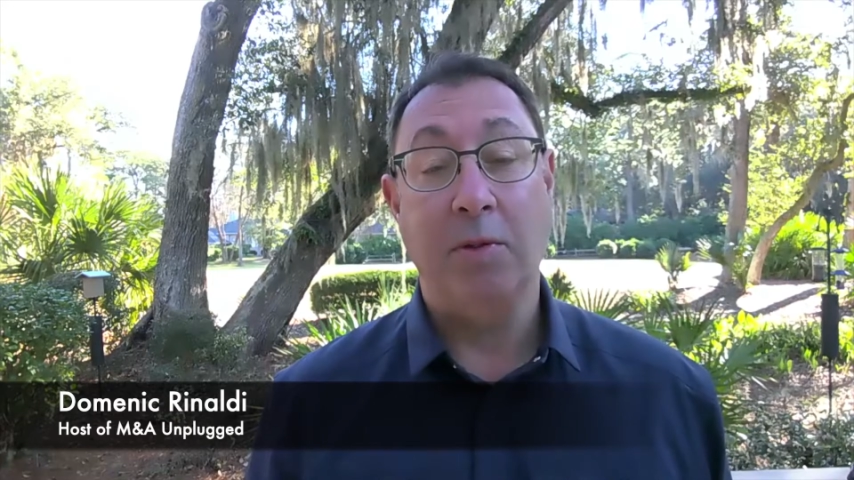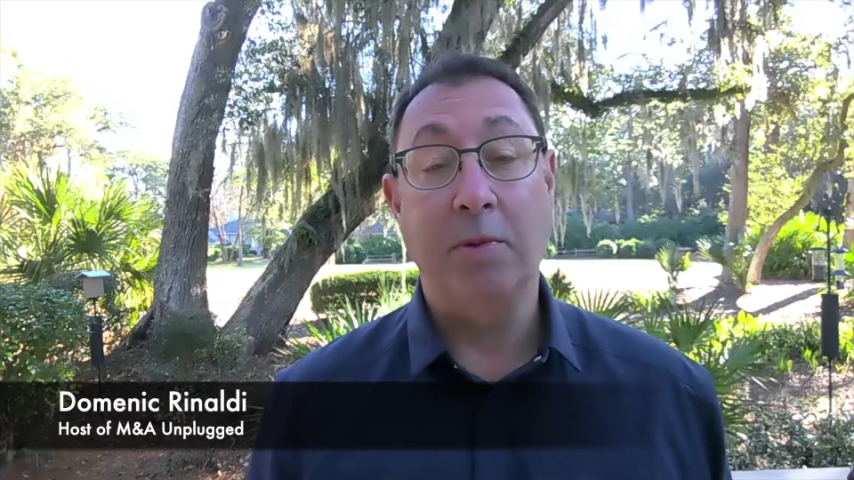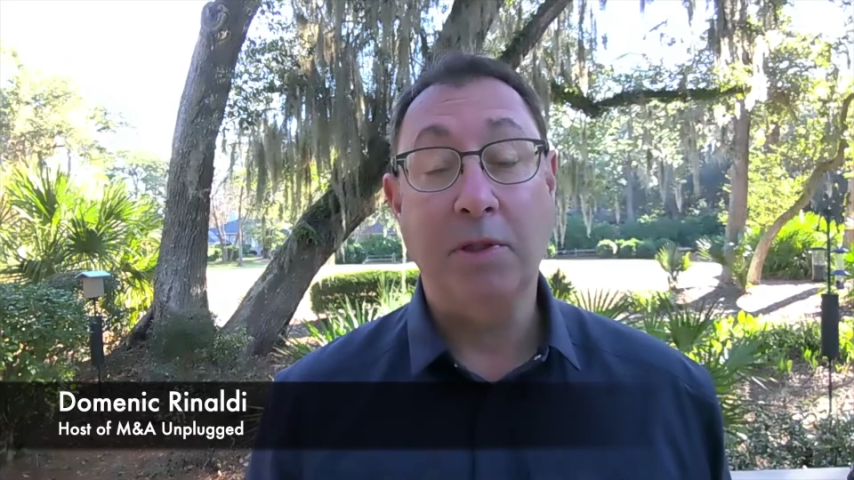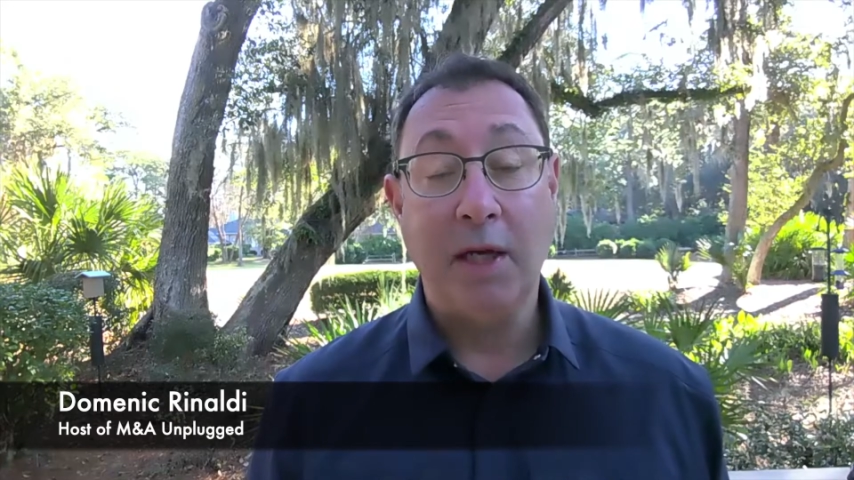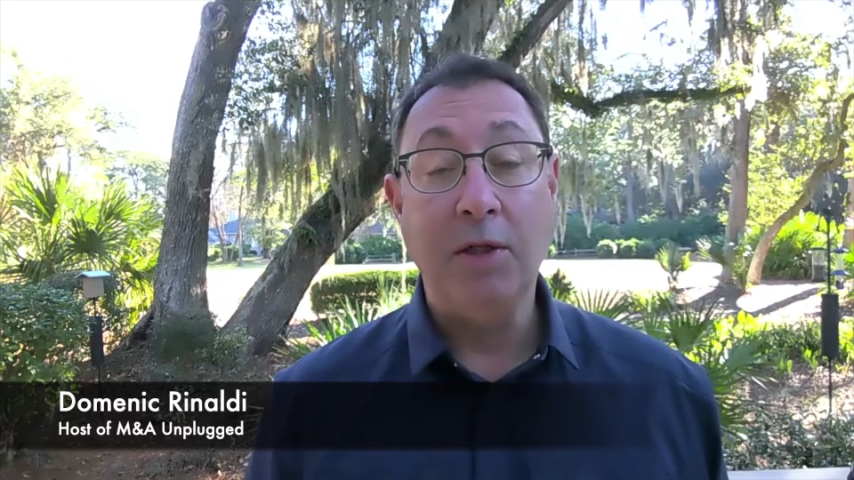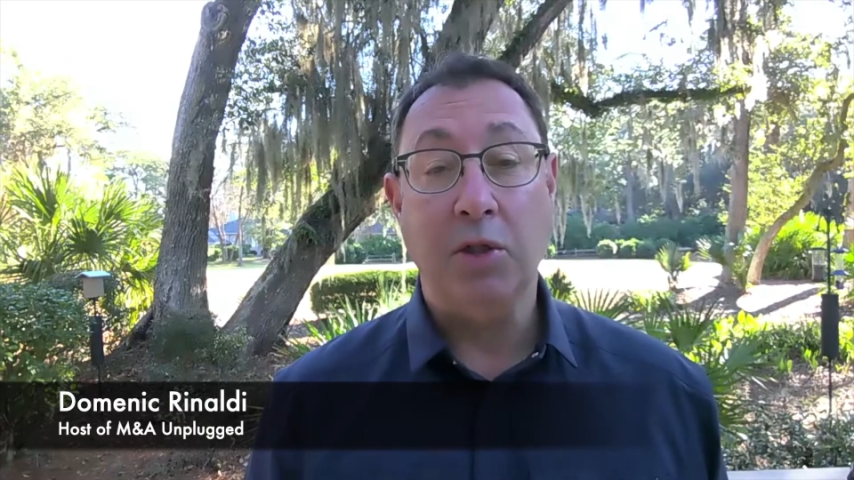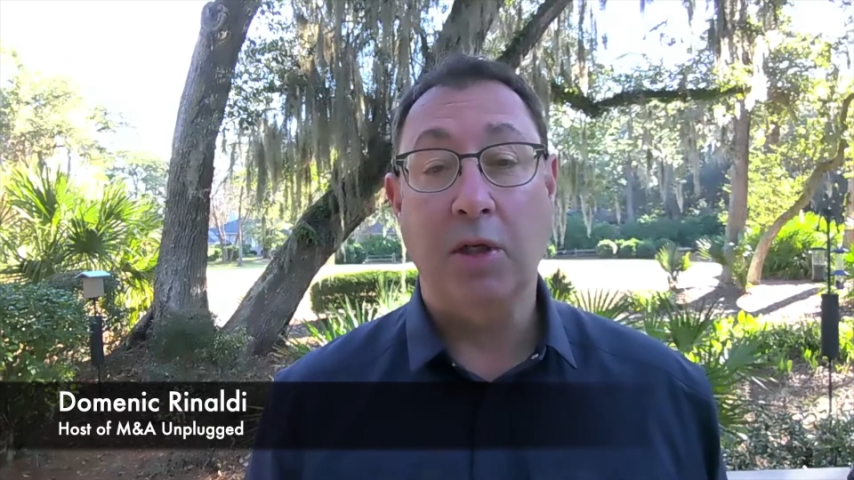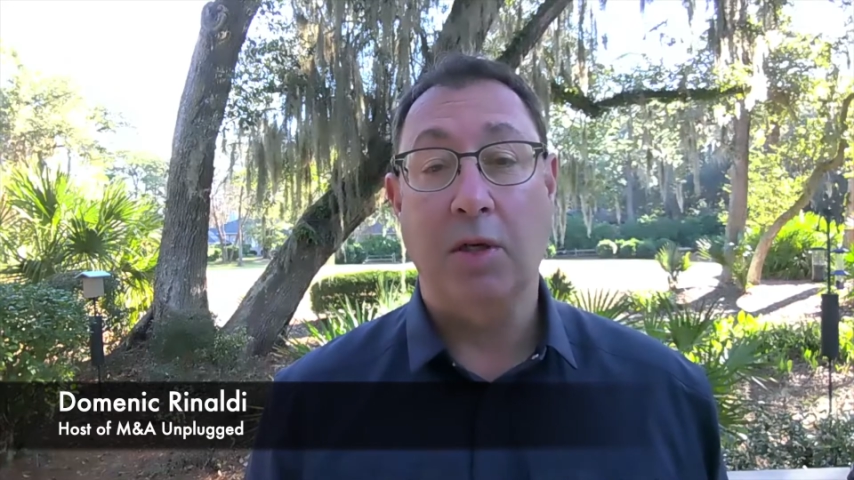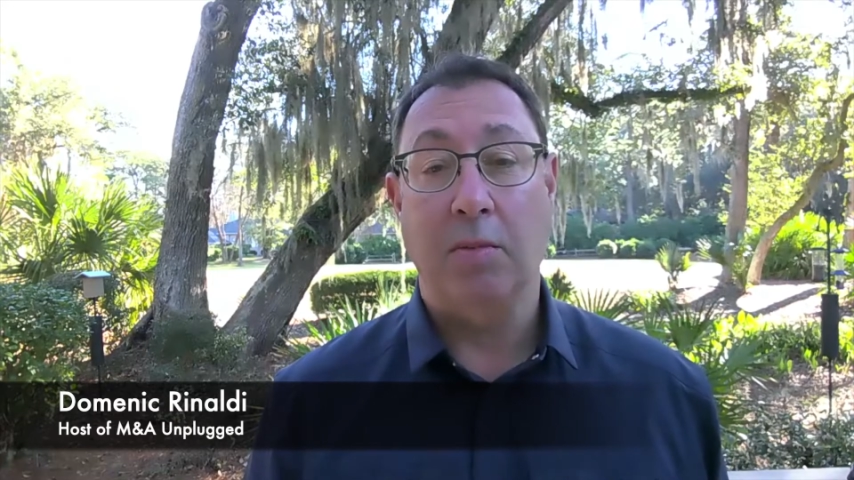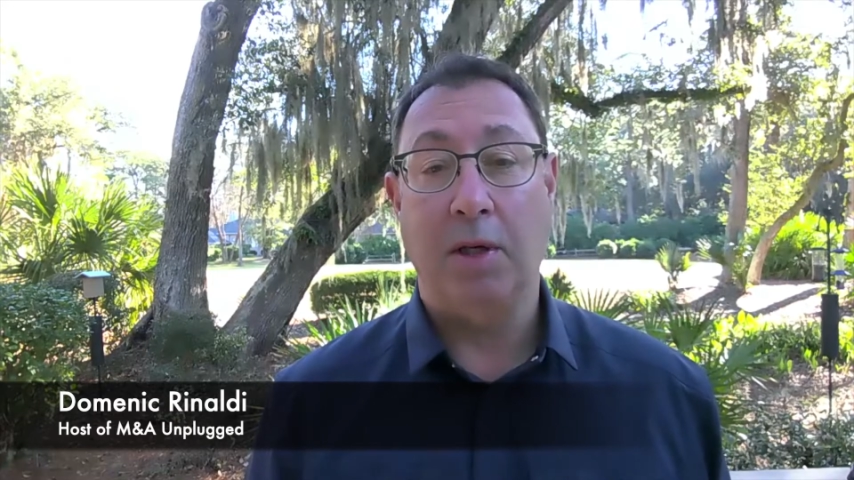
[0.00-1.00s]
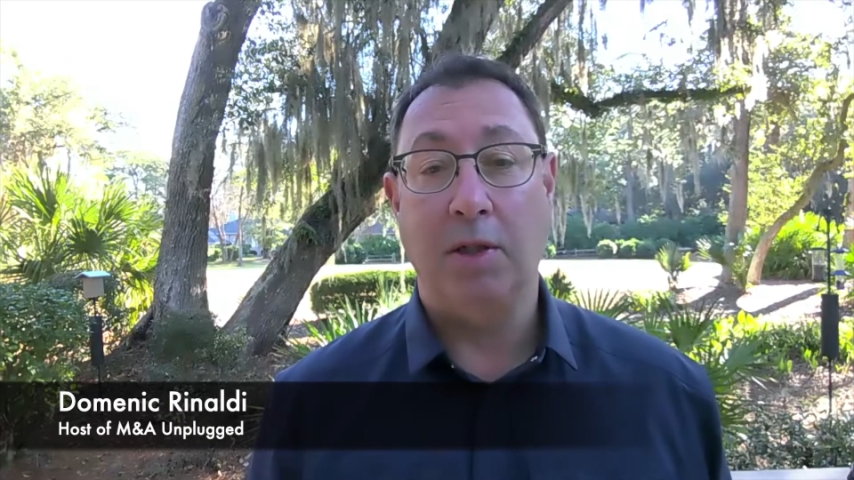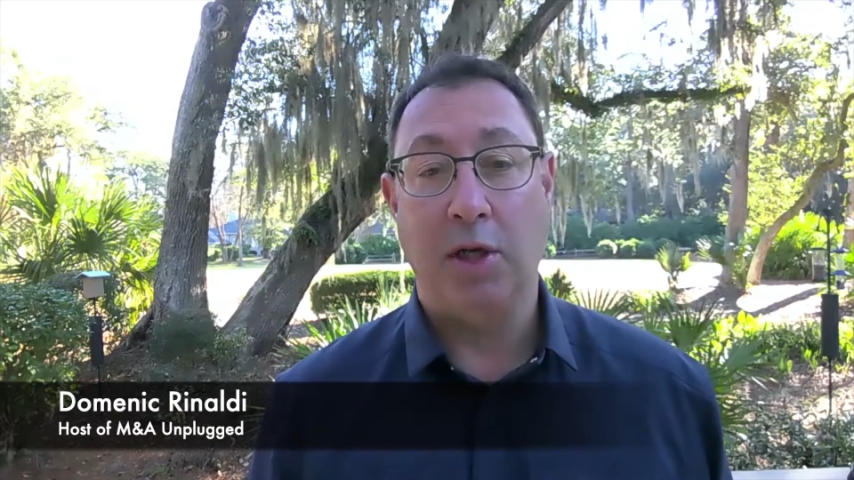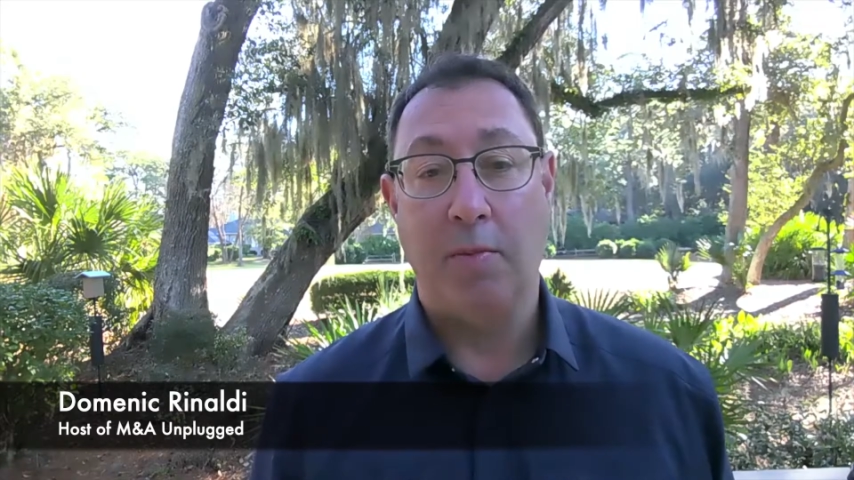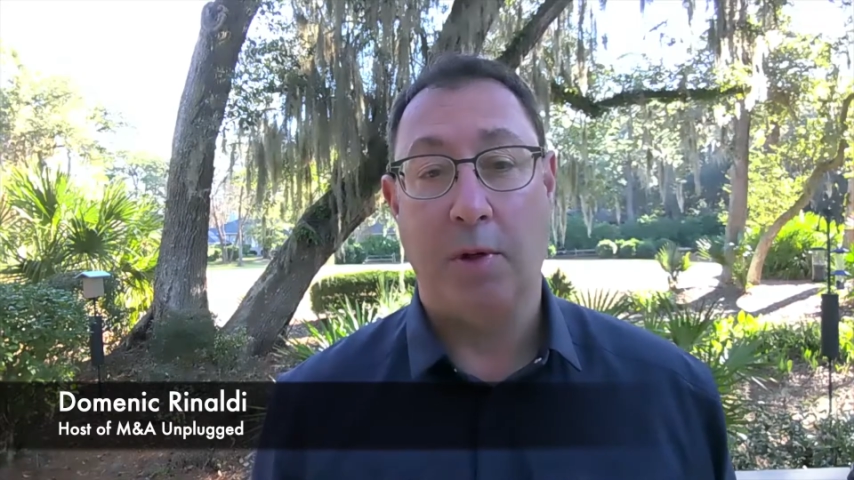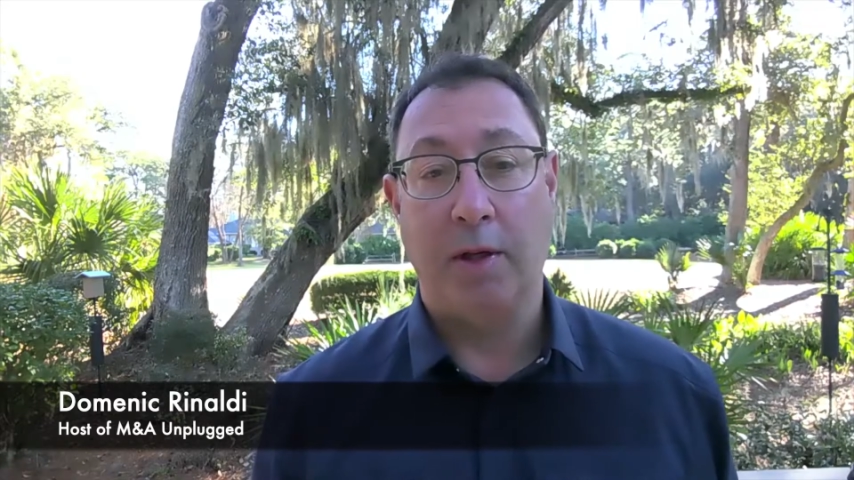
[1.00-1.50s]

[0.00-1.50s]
potentially could be in jeopardy.